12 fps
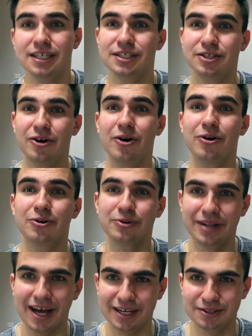So
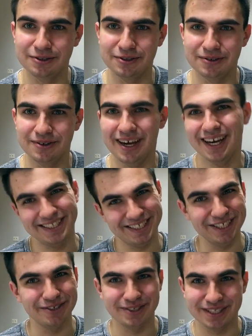good luck to you and
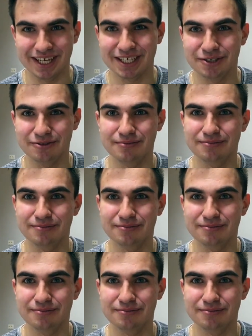see you in Tartu.